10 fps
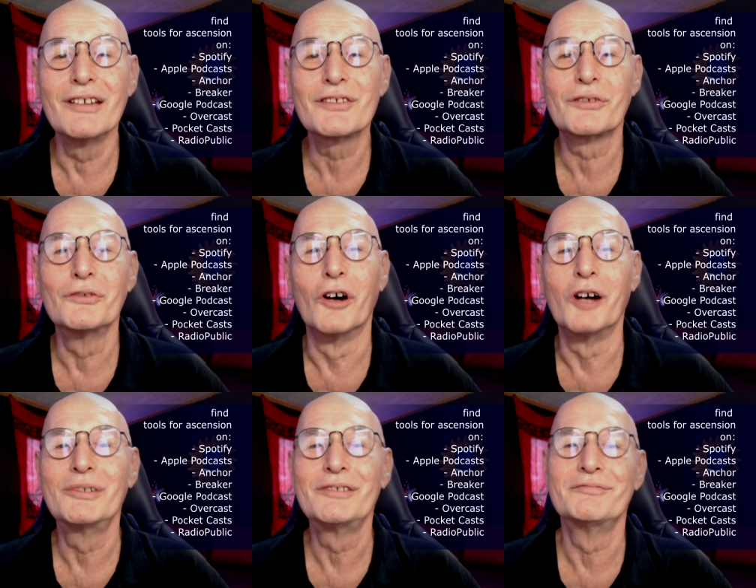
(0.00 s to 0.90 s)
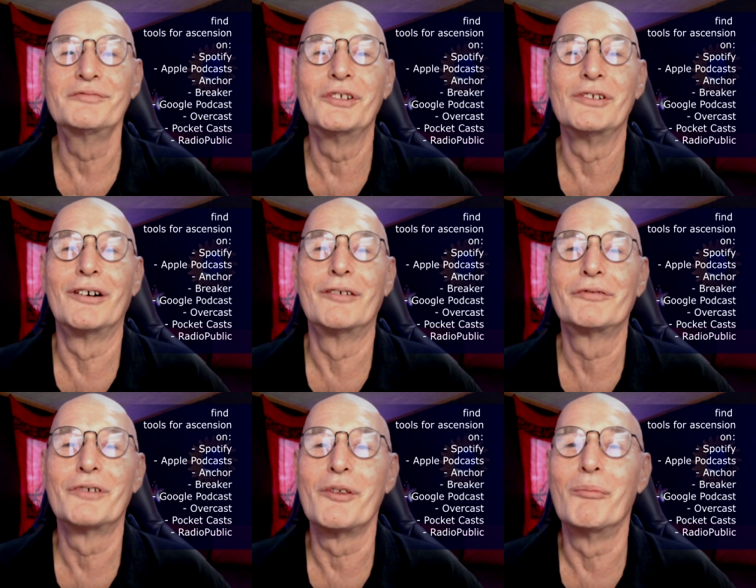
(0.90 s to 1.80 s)
it's normal, you know,
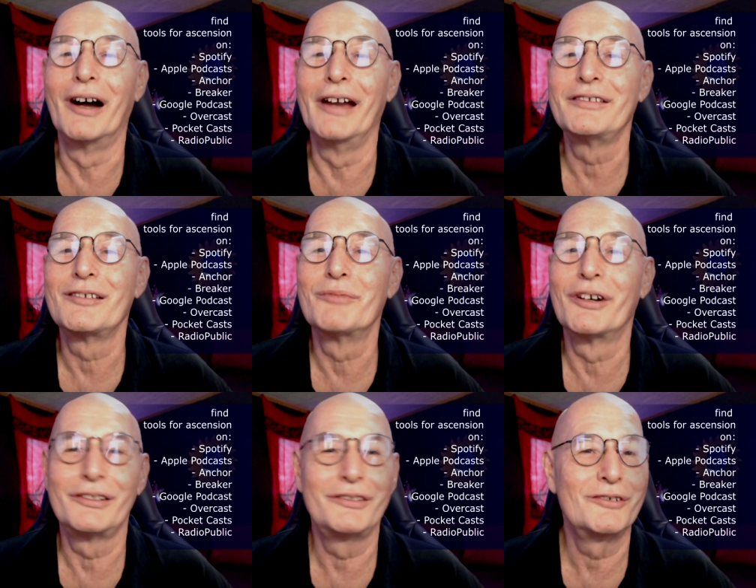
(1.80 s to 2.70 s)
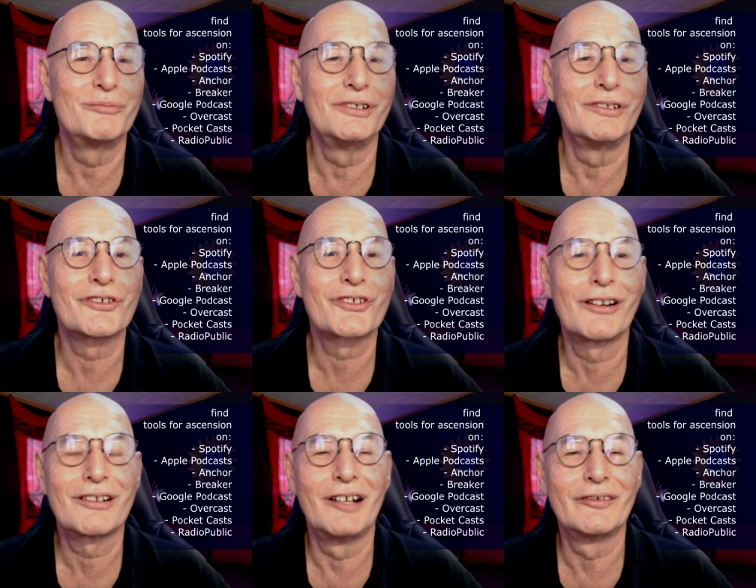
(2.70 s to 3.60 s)
for the mind and body to be in
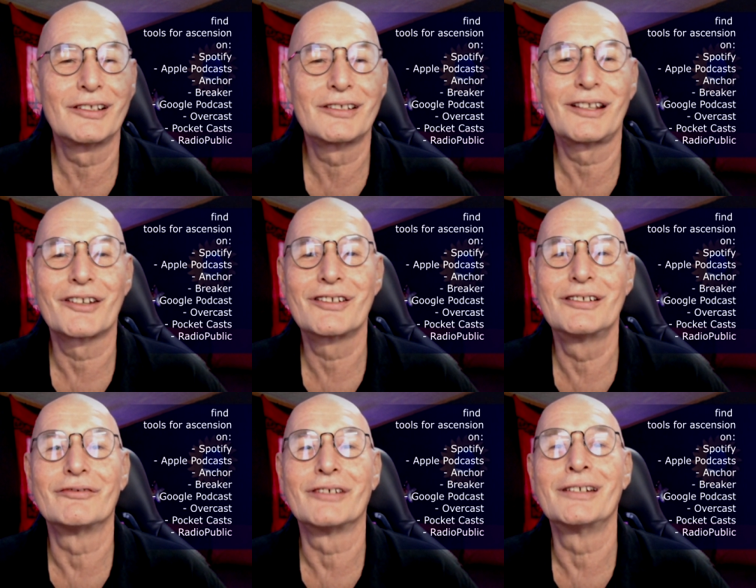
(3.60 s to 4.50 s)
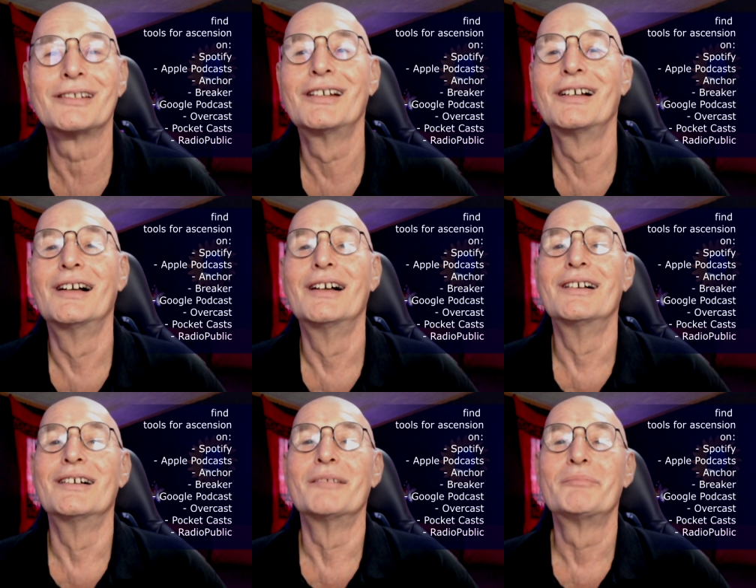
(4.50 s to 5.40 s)
shock after such an event.
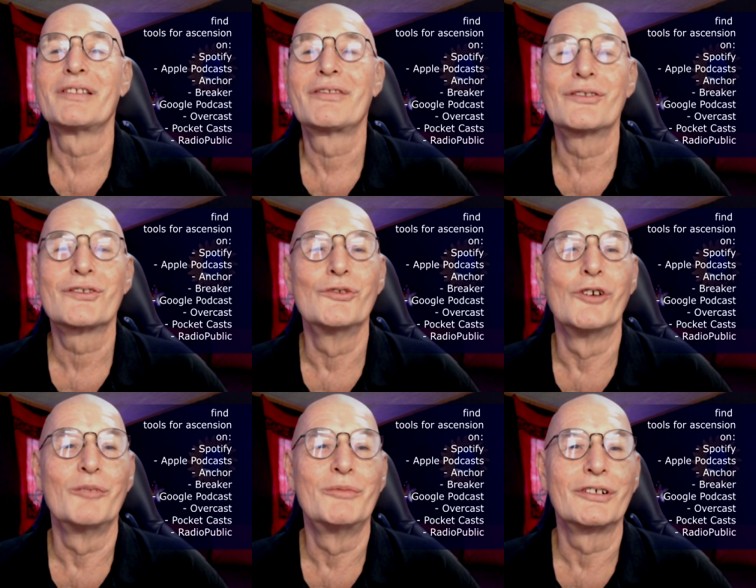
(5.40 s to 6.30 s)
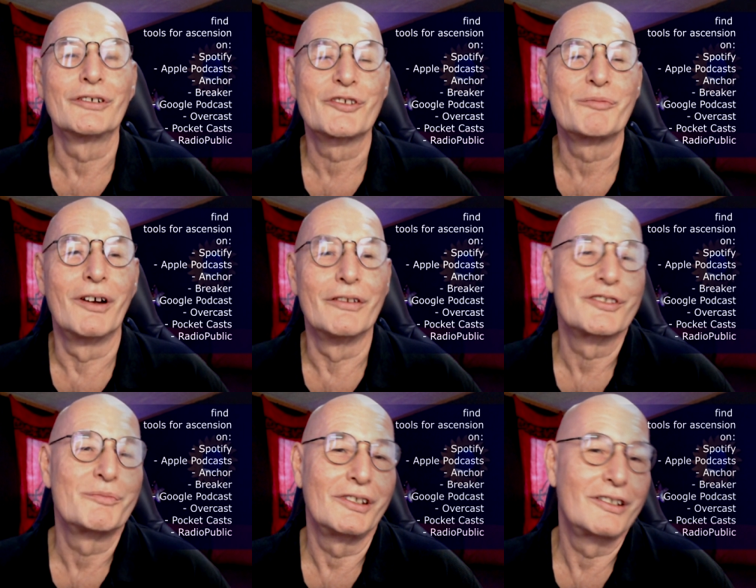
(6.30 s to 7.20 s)
But this normal
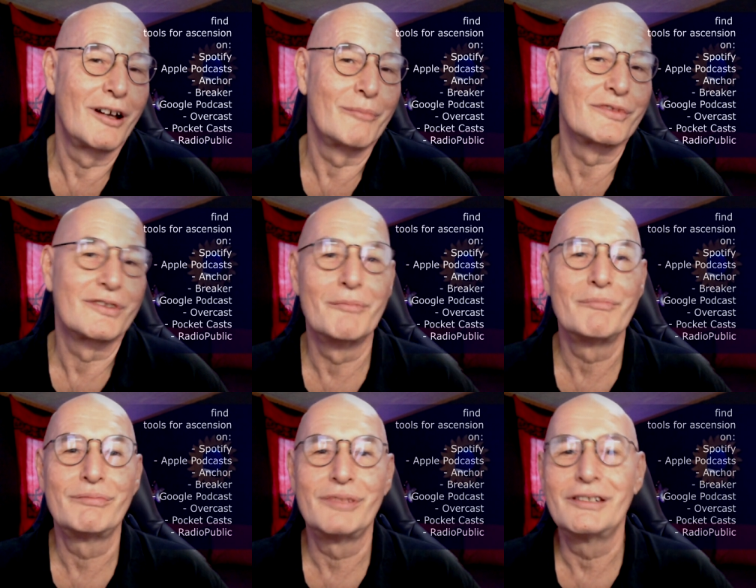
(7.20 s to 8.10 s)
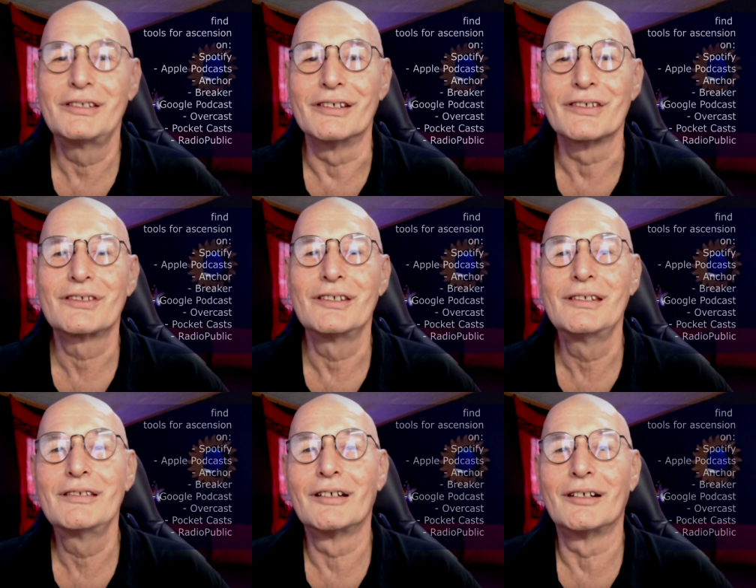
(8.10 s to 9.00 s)
response becomes
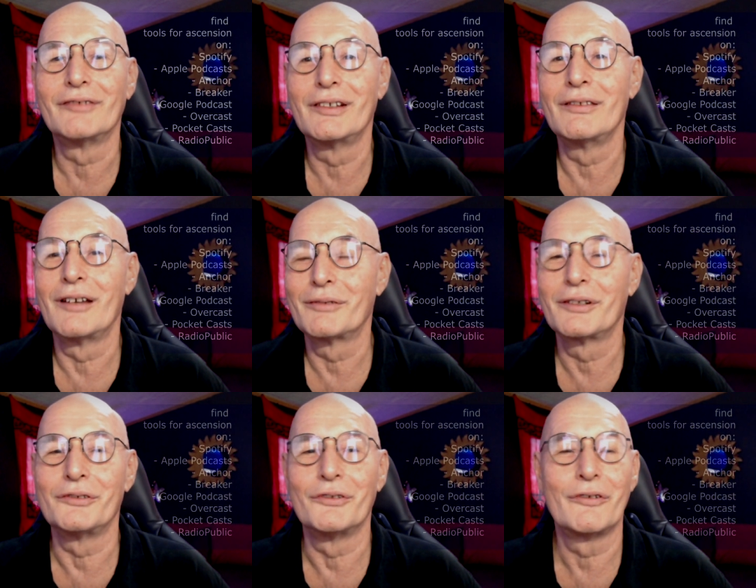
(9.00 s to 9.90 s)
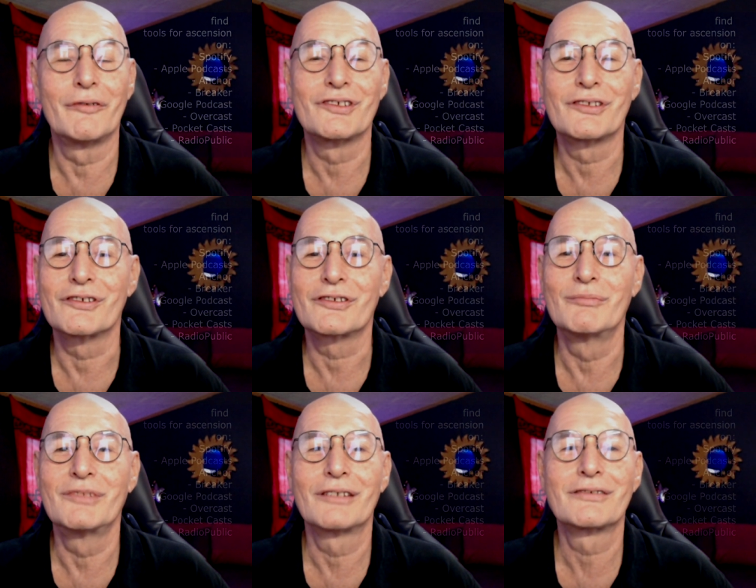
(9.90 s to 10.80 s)
PTSD or when our nervous
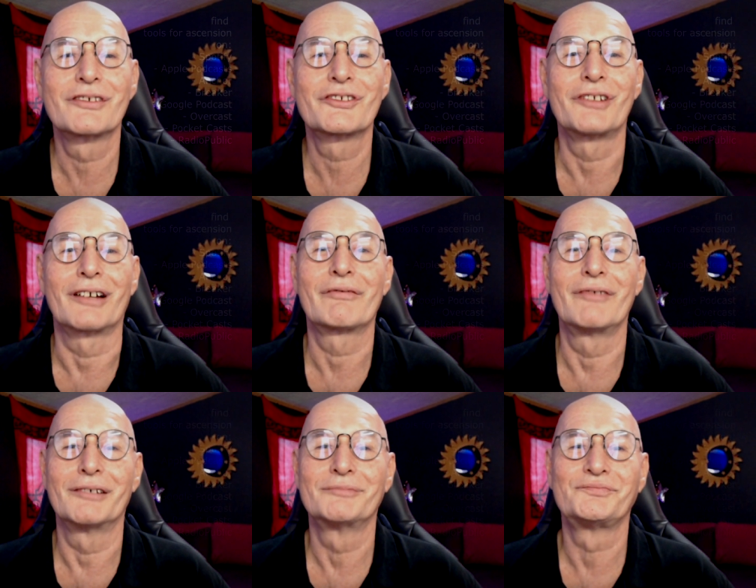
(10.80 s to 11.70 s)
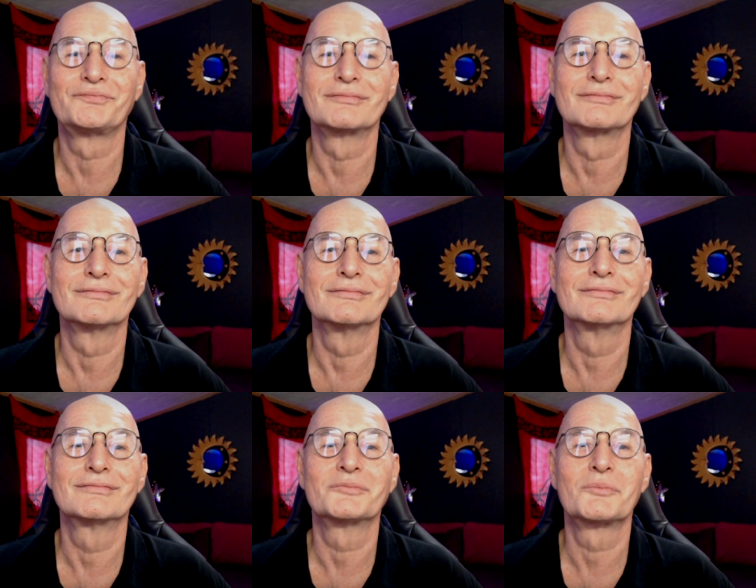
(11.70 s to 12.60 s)
system gets stuck there.
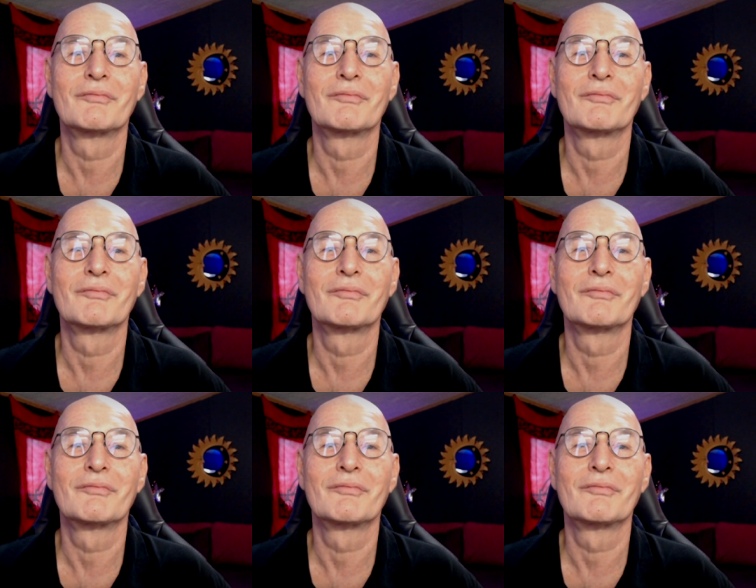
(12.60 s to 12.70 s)
Mm -hmm.